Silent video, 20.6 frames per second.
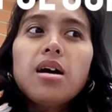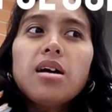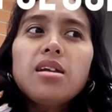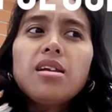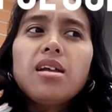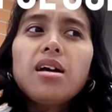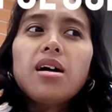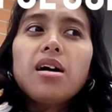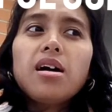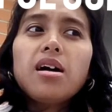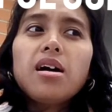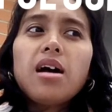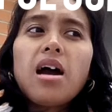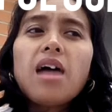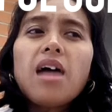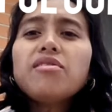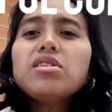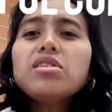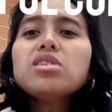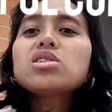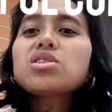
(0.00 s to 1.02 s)
Now,
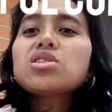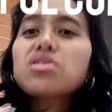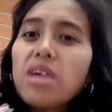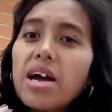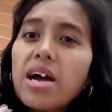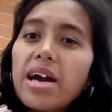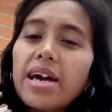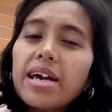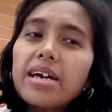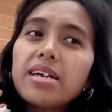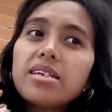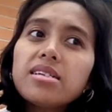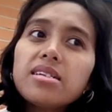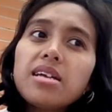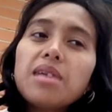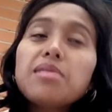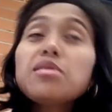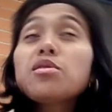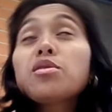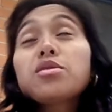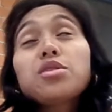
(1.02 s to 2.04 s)
have you tried?
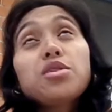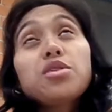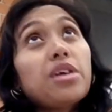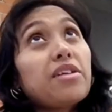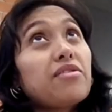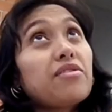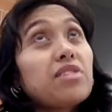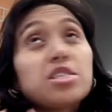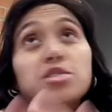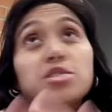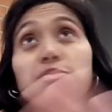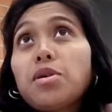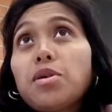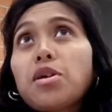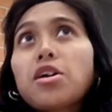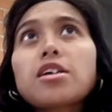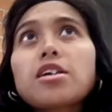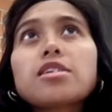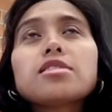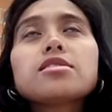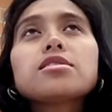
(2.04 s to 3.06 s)
I know you have
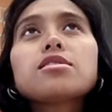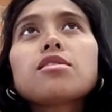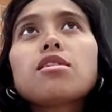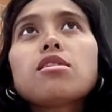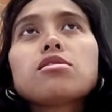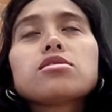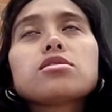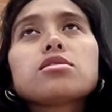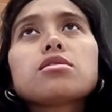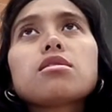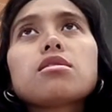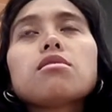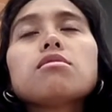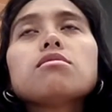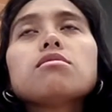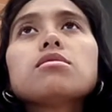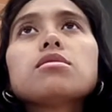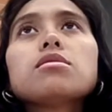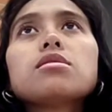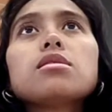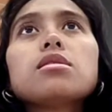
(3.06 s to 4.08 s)
experienced also.
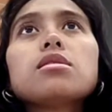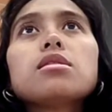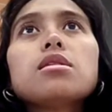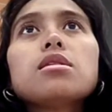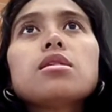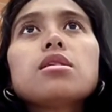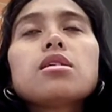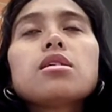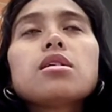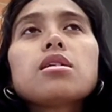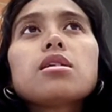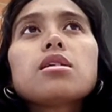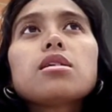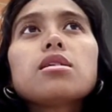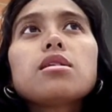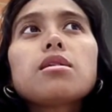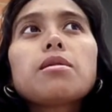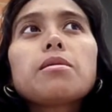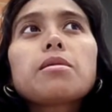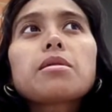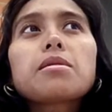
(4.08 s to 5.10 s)

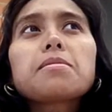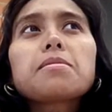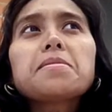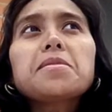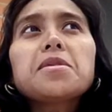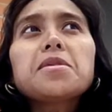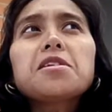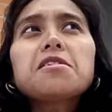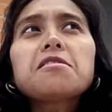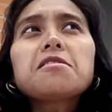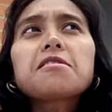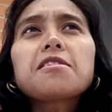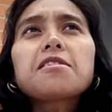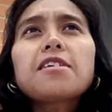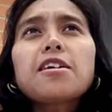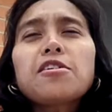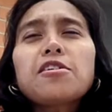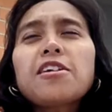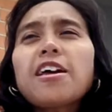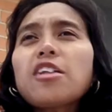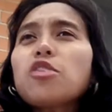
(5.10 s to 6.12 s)
No,
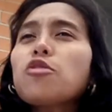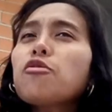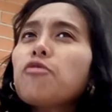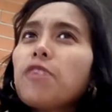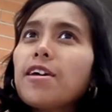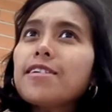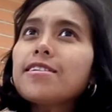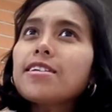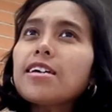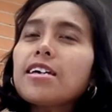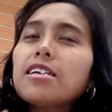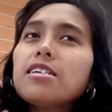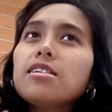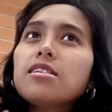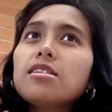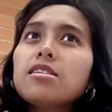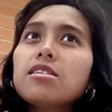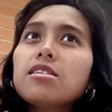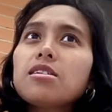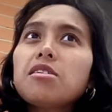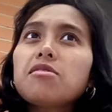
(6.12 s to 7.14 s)
get offended
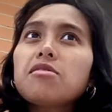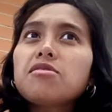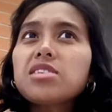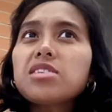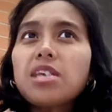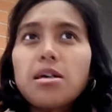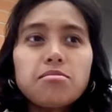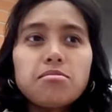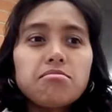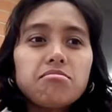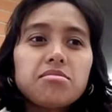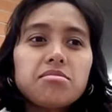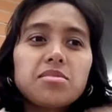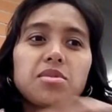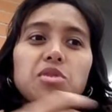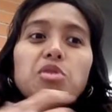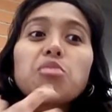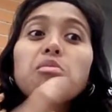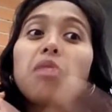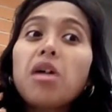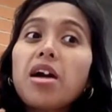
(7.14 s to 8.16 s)
of some
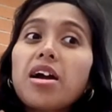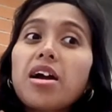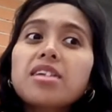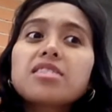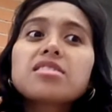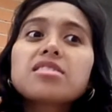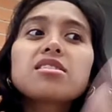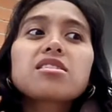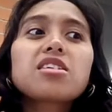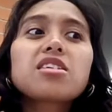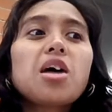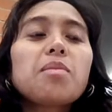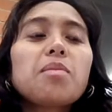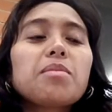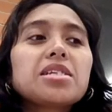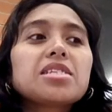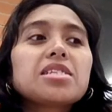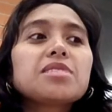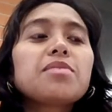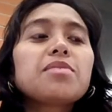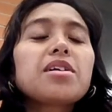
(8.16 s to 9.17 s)
remarks or
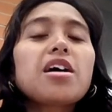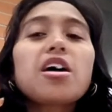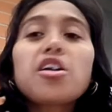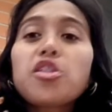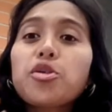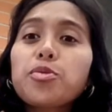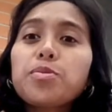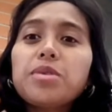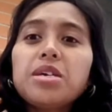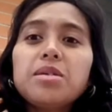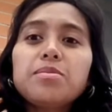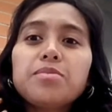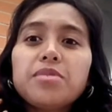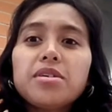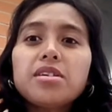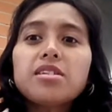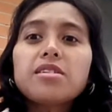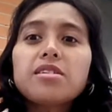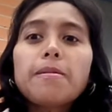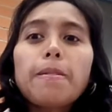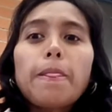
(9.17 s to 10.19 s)
comments by other
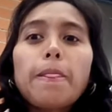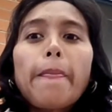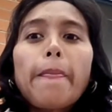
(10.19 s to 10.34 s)
people.